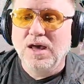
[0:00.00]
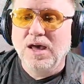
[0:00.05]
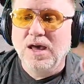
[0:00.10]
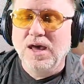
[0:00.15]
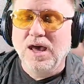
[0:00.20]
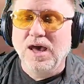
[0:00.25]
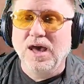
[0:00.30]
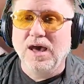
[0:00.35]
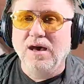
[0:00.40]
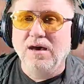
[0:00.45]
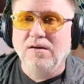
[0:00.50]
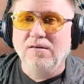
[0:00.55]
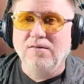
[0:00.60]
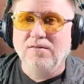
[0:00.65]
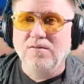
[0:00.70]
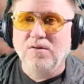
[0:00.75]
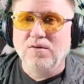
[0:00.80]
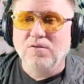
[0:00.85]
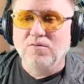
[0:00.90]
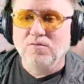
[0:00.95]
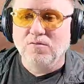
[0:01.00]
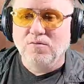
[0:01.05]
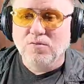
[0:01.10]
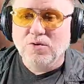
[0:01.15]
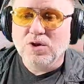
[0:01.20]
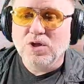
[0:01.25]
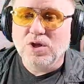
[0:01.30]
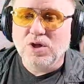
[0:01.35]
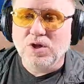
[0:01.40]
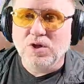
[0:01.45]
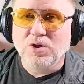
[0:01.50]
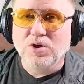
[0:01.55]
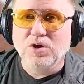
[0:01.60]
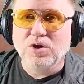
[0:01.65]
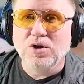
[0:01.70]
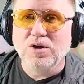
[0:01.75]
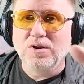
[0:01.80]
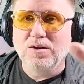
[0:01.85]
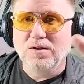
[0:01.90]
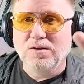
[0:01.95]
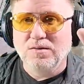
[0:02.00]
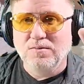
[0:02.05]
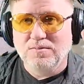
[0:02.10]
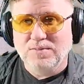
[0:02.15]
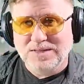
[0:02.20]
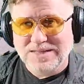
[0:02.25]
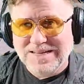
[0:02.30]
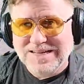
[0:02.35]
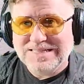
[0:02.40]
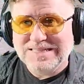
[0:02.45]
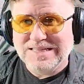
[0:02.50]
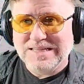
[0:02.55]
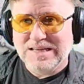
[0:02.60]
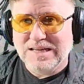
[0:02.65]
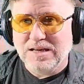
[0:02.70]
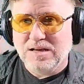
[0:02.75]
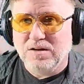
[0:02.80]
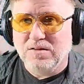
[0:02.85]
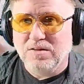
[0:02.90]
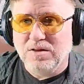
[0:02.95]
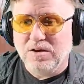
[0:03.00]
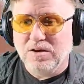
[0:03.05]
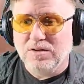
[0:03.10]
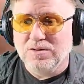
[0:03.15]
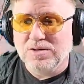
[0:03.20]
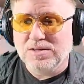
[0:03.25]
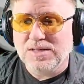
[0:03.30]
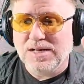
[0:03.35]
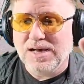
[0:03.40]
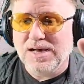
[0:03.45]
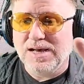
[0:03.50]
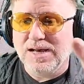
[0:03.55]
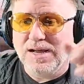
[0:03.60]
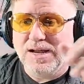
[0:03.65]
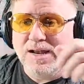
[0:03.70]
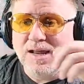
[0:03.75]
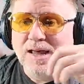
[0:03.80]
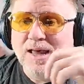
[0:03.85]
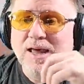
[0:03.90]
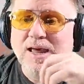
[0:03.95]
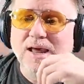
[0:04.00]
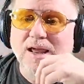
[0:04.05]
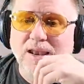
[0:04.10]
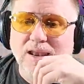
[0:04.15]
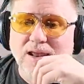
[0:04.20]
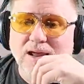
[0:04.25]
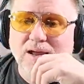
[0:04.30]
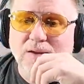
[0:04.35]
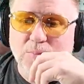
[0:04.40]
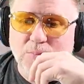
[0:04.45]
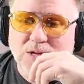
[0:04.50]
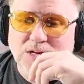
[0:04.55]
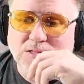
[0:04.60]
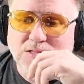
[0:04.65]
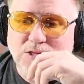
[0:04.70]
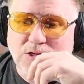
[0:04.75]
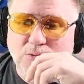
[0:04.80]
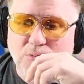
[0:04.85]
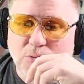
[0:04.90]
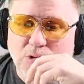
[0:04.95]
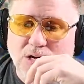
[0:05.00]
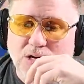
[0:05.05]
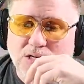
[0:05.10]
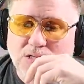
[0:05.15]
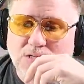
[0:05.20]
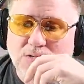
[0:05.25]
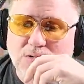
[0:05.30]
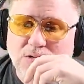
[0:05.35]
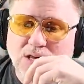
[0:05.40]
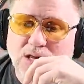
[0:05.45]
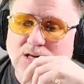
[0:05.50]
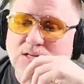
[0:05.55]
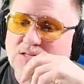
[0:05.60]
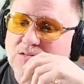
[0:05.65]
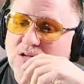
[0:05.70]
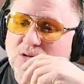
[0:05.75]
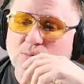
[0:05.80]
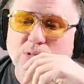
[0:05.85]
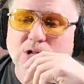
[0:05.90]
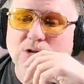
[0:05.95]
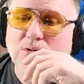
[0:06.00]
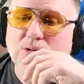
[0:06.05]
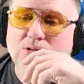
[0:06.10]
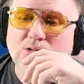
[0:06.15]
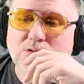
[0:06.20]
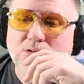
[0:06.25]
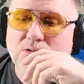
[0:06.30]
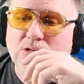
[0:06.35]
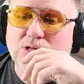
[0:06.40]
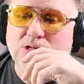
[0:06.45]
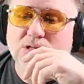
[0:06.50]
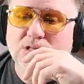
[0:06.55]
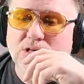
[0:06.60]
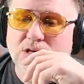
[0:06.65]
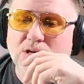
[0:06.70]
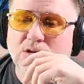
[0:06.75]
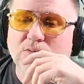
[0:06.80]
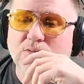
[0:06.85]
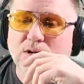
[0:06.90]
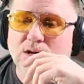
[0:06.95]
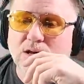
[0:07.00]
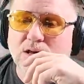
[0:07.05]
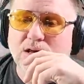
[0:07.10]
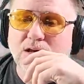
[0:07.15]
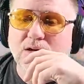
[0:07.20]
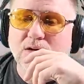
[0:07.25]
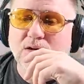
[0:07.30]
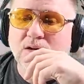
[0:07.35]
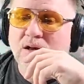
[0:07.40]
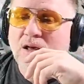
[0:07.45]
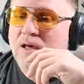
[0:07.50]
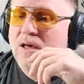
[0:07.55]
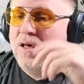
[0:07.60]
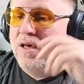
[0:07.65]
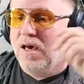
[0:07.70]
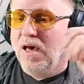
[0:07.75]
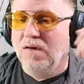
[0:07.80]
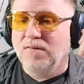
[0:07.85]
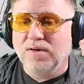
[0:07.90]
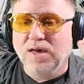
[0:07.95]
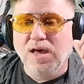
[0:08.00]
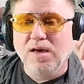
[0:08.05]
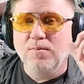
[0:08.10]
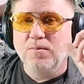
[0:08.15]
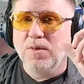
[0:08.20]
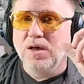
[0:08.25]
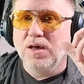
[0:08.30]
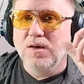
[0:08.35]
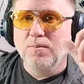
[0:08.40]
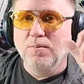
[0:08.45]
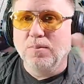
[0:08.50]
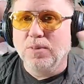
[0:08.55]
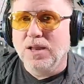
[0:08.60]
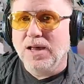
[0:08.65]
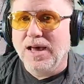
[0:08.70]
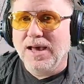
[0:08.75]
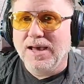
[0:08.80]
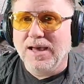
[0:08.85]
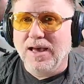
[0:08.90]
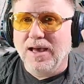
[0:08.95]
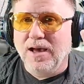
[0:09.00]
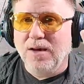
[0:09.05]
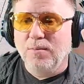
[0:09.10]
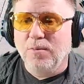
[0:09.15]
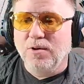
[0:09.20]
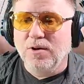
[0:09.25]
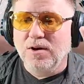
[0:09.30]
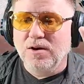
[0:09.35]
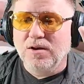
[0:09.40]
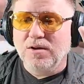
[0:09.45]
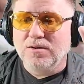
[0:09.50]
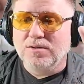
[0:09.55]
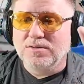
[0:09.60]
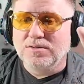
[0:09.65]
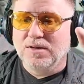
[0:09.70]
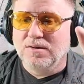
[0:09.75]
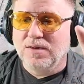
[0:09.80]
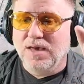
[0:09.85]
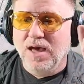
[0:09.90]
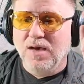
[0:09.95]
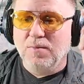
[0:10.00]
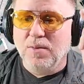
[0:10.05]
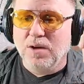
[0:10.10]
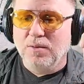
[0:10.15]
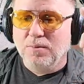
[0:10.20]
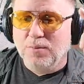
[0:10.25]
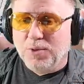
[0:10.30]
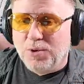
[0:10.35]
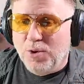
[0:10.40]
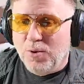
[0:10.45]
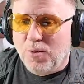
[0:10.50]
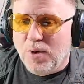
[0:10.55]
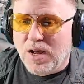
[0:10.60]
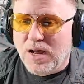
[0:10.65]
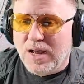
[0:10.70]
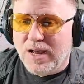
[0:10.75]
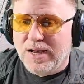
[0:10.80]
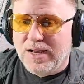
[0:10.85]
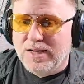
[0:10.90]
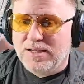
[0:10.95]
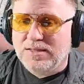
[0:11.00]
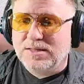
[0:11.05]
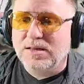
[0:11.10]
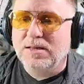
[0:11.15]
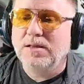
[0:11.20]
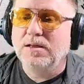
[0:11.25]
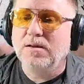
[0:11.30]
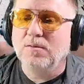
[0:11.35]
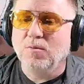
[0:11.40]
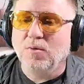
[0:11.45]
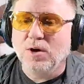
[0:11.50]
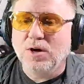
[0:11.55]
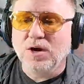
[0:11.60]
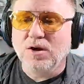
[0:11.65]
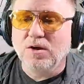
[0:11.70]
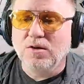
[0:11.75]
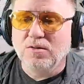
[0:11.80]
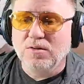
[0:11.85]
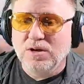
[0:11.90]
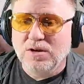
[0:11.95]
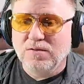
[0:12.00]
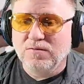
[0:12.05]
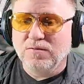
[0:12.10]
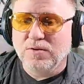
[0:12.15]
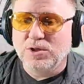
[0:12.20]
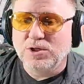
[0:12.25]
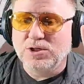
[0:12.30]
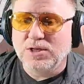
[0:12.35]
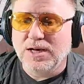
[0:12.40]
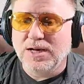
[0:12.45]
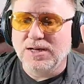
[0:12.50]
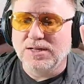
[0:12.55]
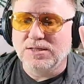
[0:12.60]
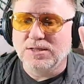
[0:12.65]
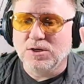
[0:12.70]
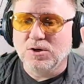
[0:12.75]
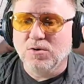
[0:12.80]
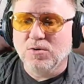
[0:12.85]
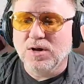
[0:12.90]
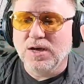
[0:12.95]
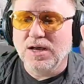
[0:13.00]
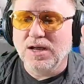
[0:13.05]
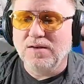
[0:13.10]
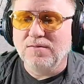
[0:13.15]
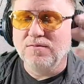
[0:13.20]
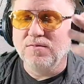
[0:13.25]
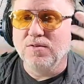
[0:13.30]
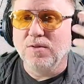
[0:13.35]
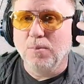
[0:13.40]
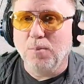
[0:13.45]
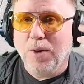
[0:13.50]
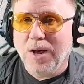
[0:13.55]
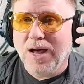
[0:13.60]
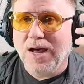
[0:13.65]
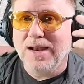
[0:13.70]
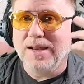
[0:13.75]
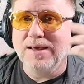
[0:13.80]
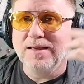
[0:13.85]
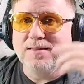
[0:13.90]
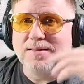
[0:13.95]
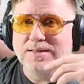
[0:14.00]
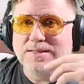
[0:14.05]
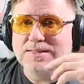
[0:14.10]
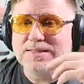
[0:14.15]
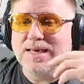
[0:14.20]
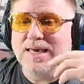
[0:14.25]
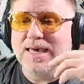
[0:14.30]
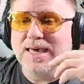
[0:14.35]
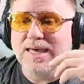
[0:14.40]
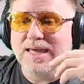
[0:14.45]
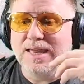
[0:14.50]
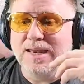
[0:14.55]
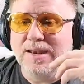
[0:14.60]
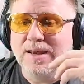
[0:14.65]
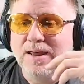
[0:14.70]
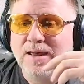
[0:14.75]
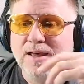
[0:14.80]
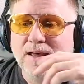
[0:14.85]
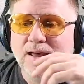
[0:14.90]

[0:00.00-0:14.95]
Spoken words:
have really good density on the other side and not be too much. Okay, so I'm blowing through this thing right here. I've got my black eyebrows, I've got my blue eyes, working on the different shades of green for the body and the skin,